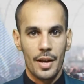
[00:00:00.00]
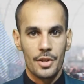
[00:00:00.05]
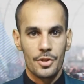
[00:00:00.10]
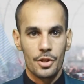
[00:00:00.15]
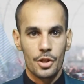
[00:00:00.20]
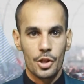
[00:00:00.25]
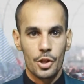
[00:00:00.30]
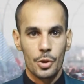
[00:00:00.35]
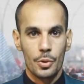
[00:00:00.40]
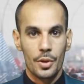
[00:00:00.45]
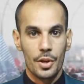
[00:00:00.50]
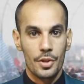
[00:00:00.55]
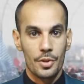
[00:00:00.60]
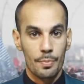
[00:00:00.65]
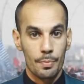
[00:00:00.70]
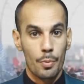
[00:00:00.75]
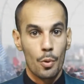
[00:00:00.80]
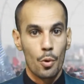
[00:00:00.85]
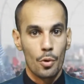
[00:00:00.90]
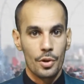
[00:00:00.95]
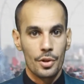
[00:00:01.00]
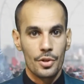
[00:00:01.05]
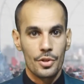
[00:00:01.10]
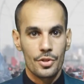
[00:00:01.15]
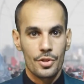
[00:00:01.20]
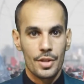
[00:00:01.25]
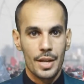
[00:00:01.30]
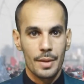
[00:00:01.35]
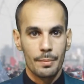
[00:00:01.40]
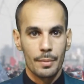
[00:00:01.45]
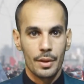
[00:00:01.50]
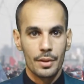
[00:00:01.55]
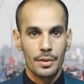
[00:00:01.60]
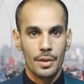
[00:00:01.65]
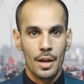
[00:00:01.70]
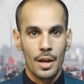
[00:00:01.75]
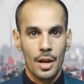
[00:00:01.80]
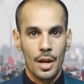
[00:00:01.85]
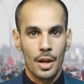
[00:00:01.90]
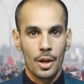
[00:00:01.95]
has issued an important statement
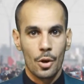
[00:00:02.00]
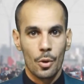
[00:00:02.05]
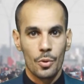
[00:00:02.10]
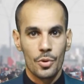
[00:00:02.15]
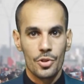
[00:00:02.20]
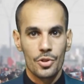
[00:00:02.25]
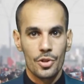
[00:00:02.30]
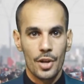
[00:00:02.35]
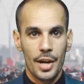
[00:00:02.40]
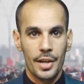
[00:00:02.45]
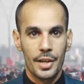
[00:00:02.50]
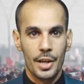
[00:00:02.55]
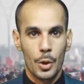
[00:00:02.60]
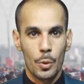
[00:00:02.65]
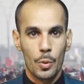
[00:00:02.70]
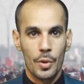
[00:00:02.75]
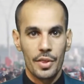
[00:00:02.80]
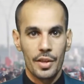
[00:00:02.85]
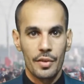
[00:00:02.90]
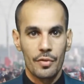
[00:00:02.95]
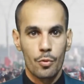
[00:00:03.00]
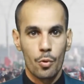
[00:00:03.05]
coinciding with the